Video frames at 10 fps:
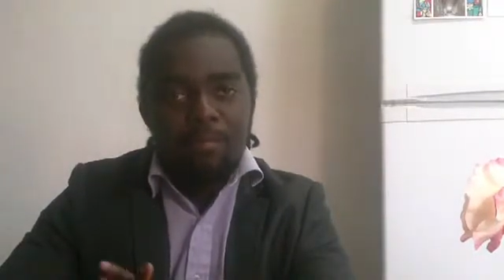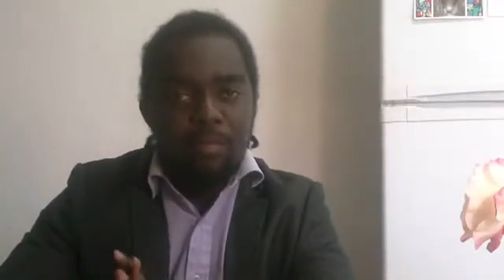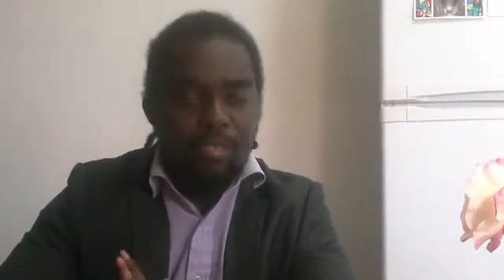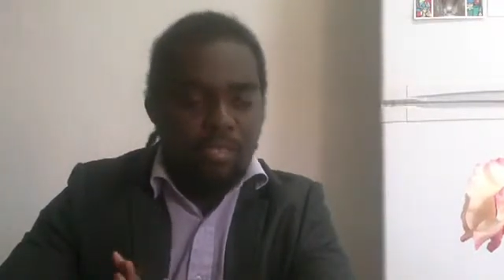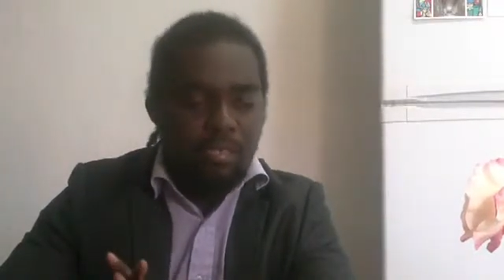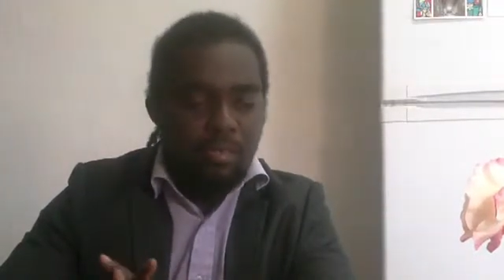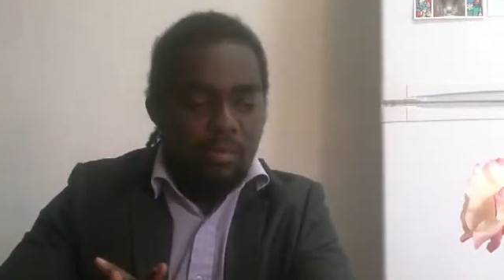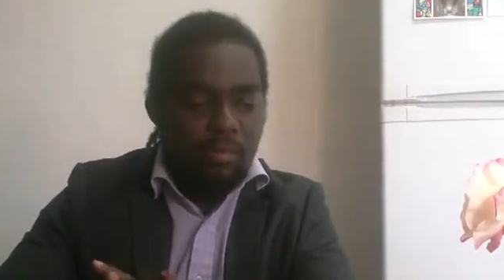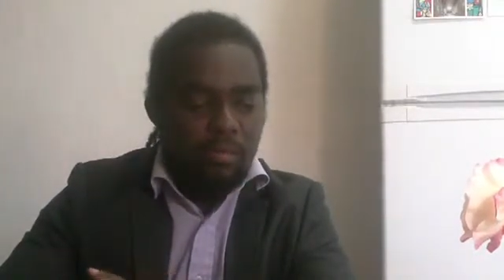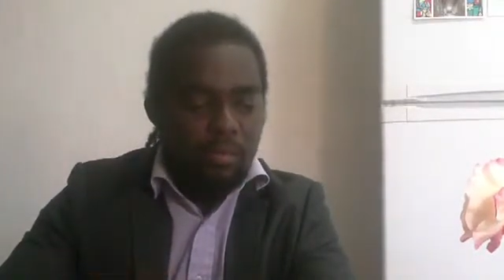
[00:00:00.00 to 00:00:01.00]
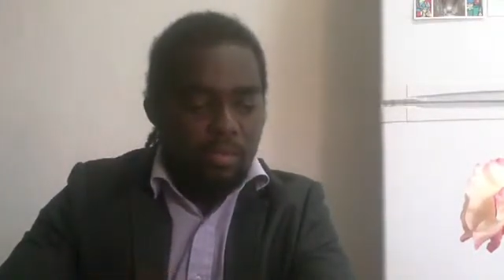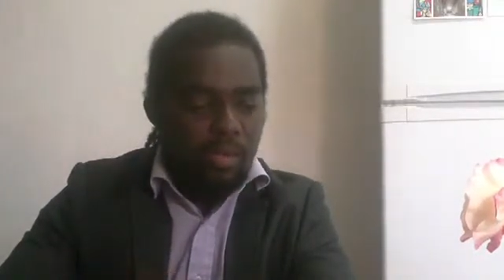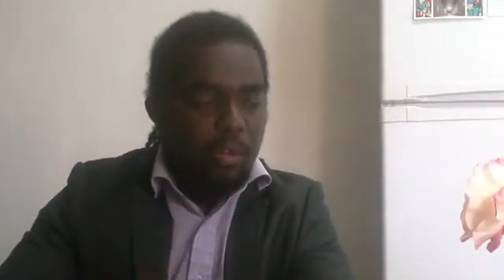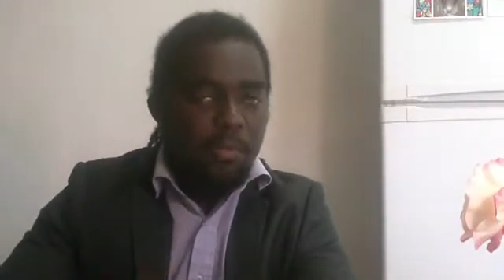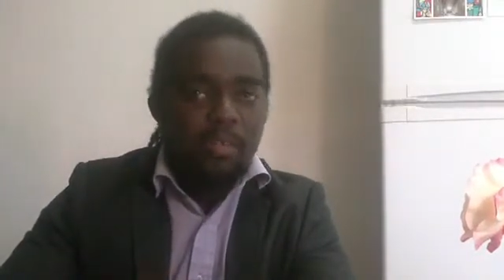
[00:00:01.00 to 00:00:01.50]
which
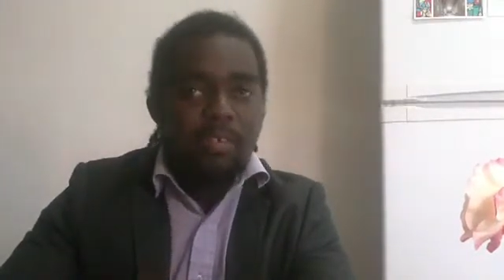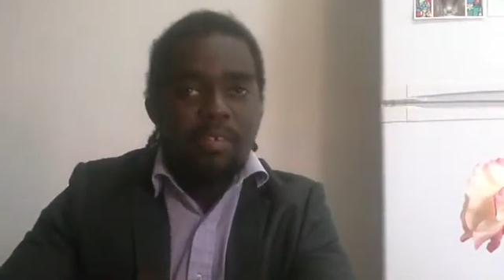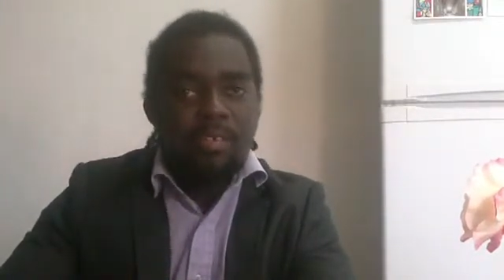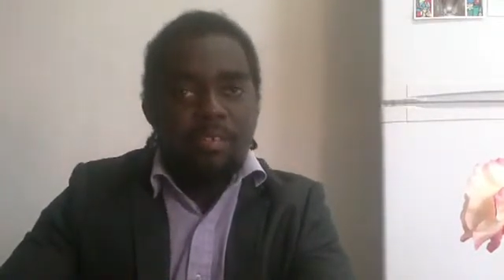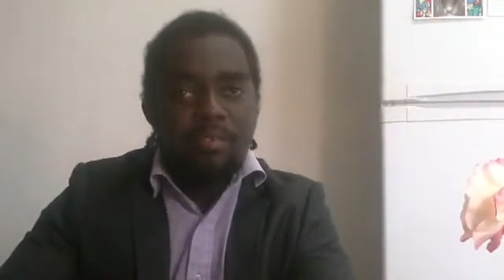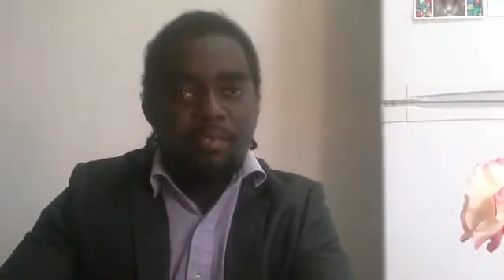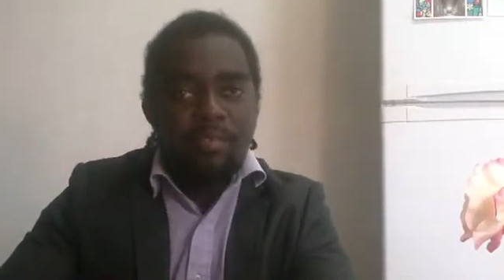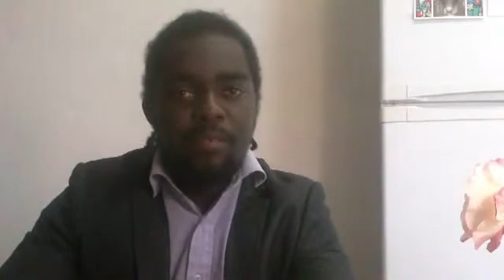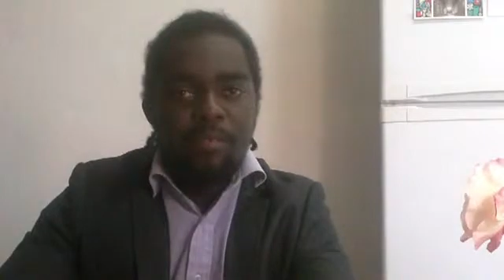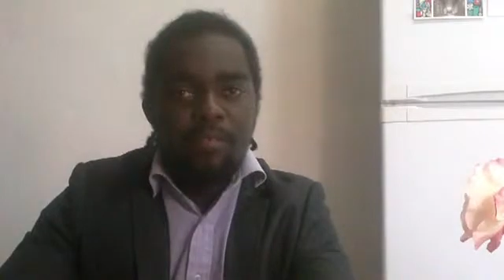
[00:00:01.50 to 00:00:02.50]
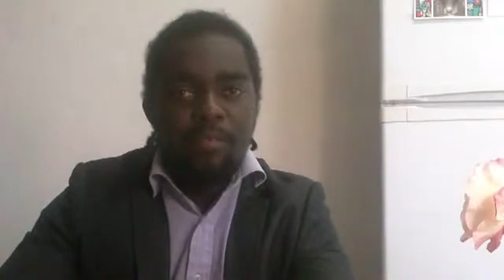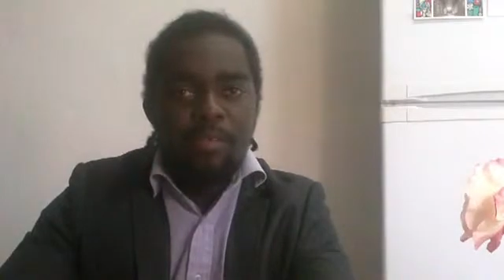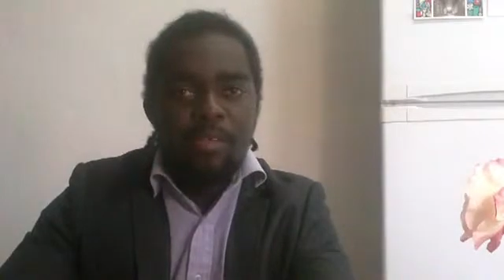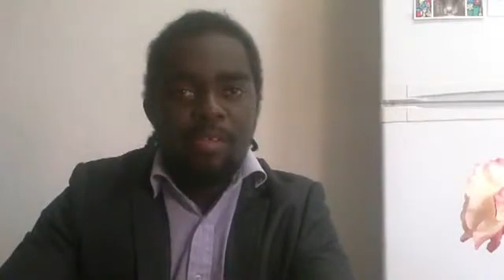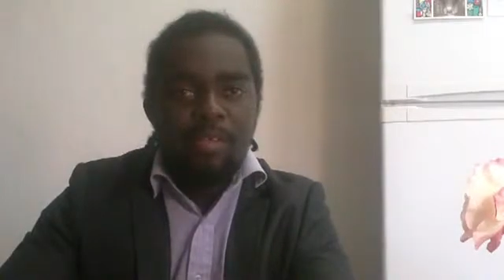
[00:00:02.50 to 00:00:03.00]
dark matter is thought of to
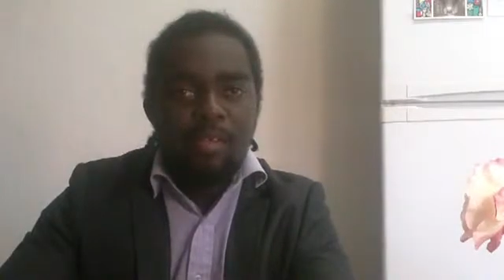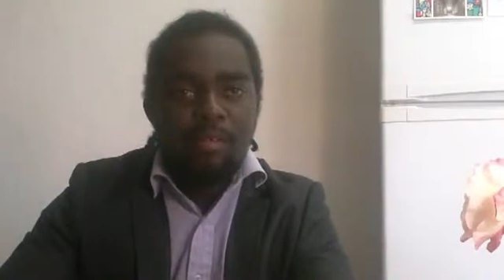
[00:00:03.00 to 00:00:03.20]
be,